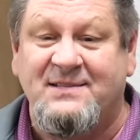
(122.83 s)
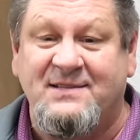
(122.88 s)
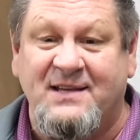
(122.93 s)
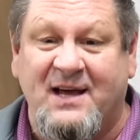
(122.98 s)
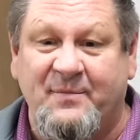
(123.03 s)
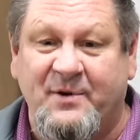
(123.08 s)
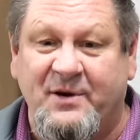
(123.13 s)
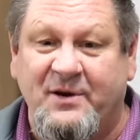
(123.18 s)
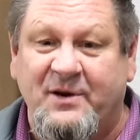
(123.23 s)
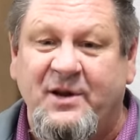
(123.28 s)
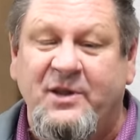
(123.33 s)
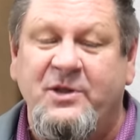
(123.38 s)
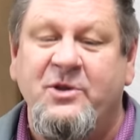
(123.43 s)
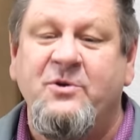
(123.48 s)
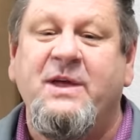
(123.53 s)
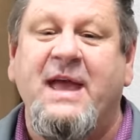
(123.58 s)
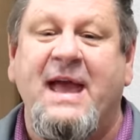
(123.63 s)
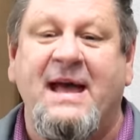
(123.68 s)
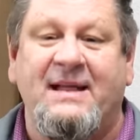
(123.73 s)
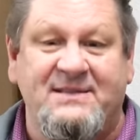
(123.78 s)
summer, you
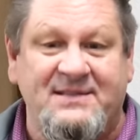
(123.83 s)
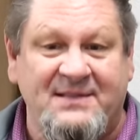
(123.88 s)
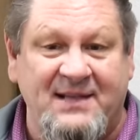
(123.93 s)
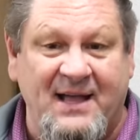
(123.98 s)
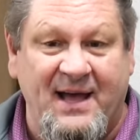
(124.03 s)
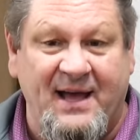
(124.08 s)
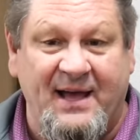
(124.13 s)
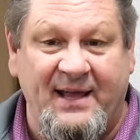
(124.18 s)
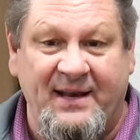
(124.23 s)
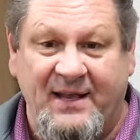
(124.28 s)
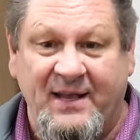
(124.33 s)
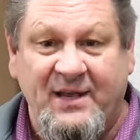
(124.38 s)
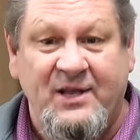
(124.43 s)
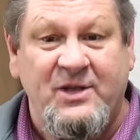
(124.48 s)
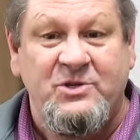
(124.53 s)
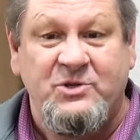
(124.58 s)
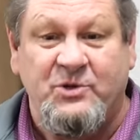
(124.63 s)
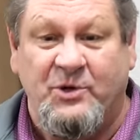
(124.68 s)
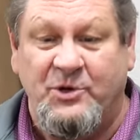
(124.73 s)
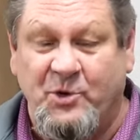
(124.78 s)
can't slide.
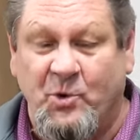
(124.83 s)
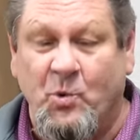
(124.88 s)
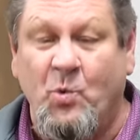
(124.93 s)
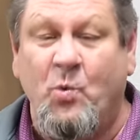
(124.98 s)
So your